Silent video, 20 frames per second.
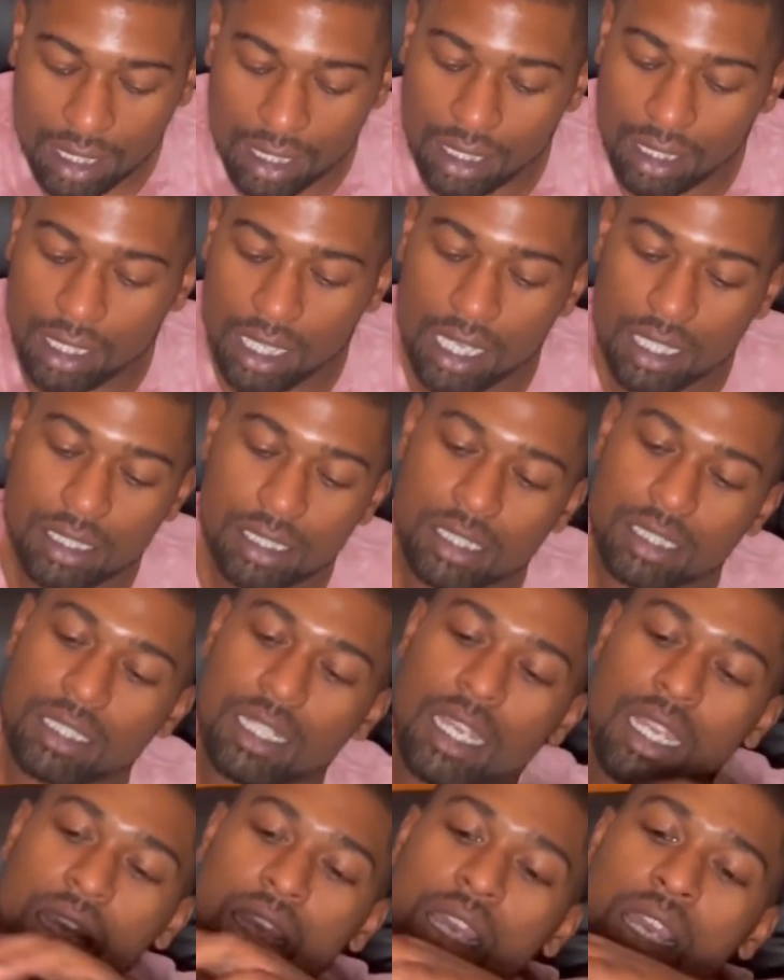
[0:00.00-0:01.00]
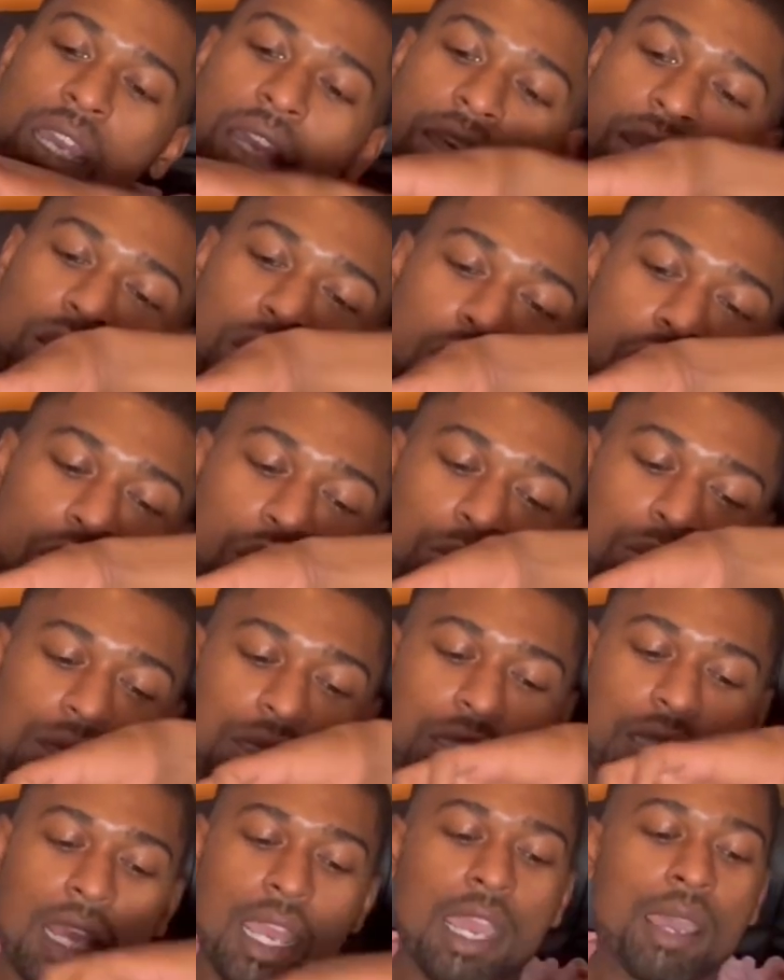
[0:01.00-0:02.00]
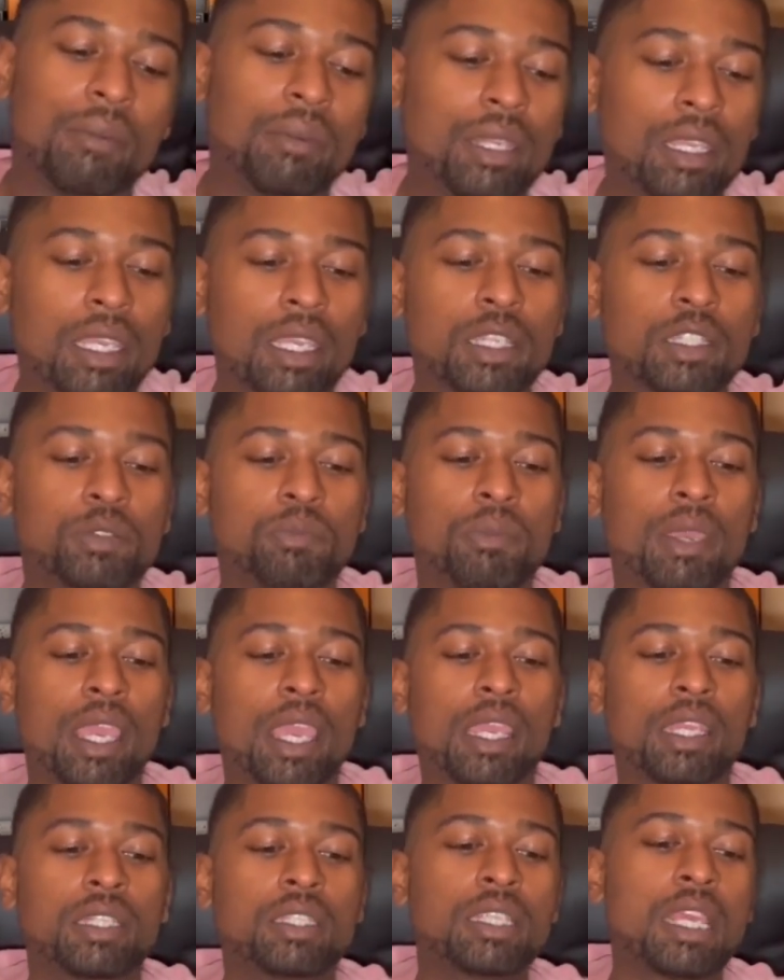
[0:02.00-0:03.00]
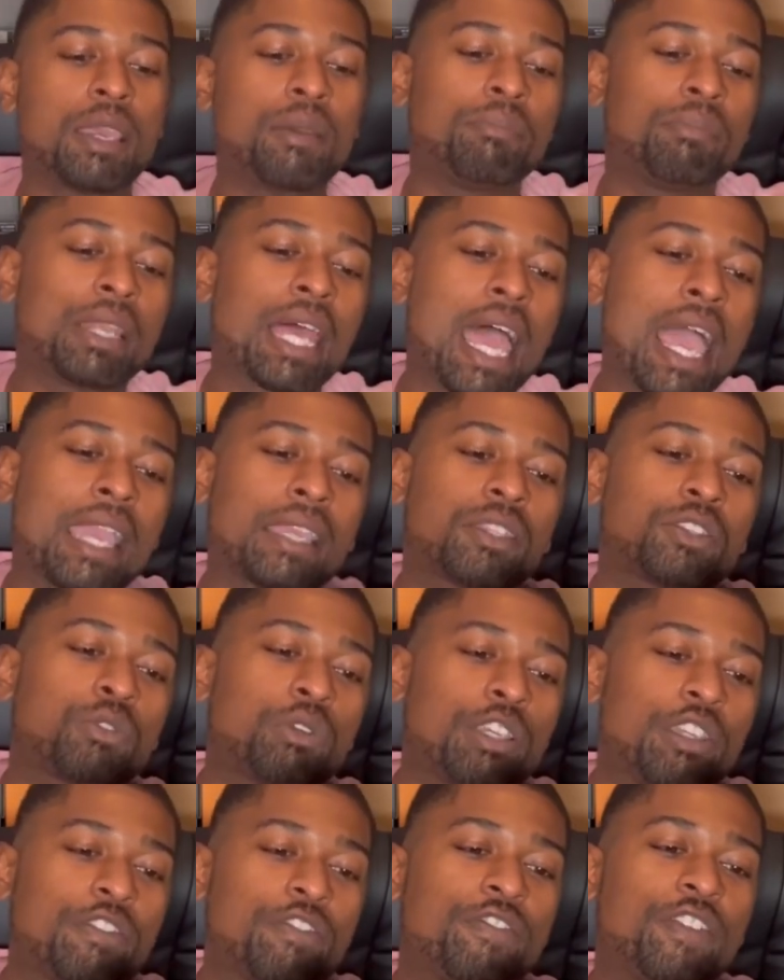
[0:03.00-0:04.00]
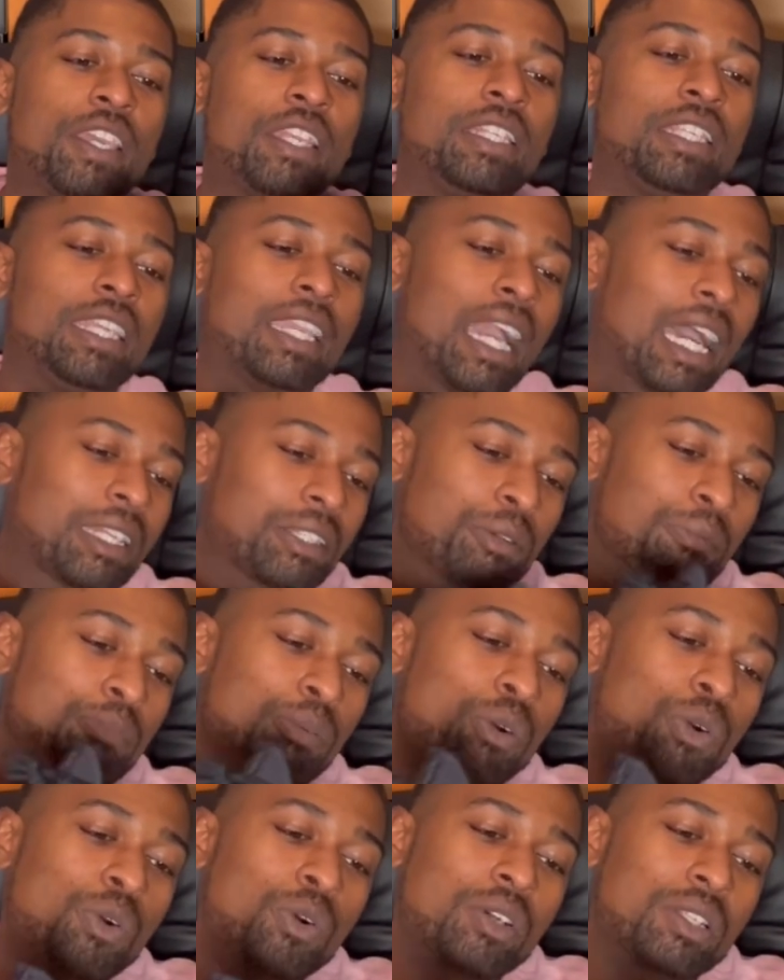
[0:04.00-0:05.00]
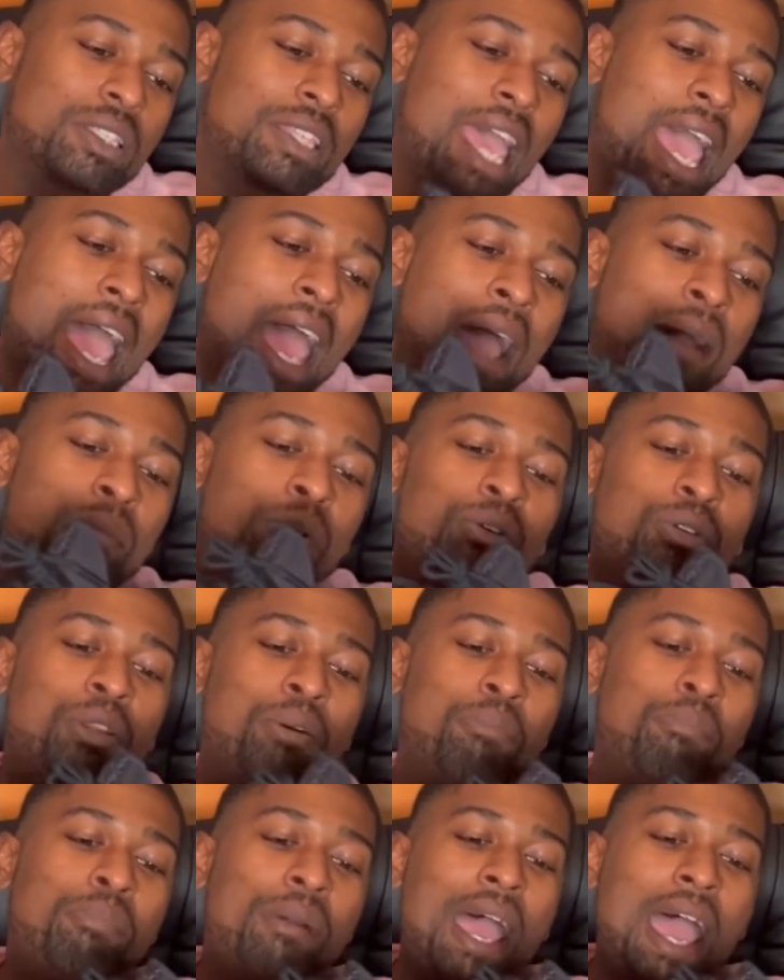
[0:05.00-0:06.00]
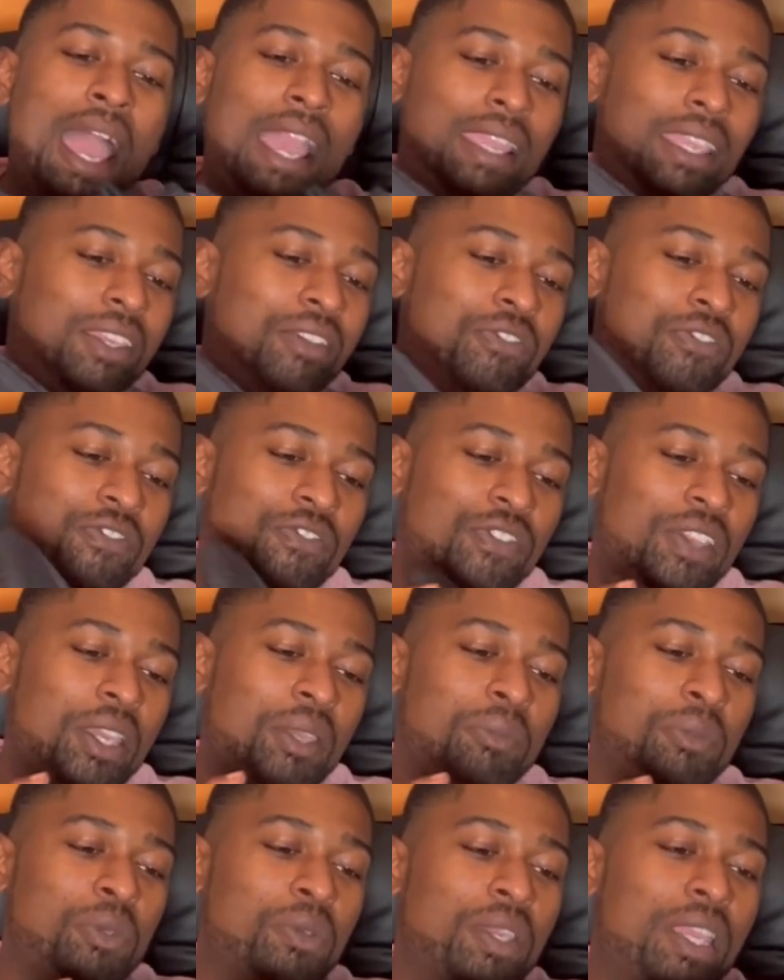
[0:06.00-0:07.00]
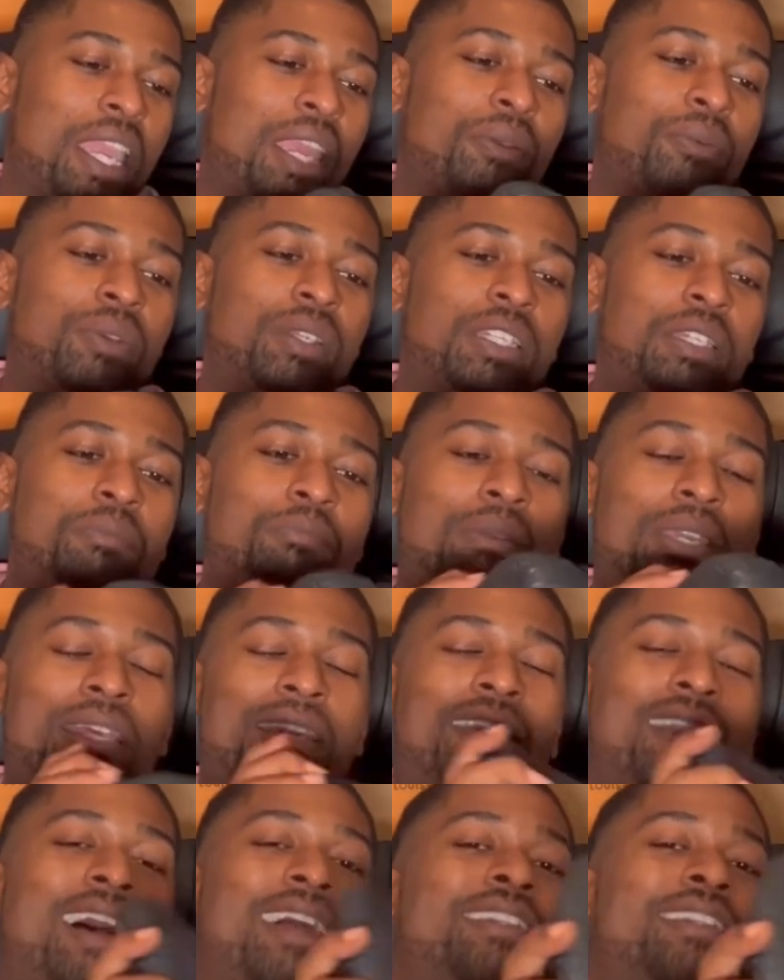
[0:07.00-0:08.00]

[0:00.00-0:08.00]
Yes, son. Y'all know what time it is, man. Jet black 350. Got the pull tab on the back. You feel me? You can't really beat it. I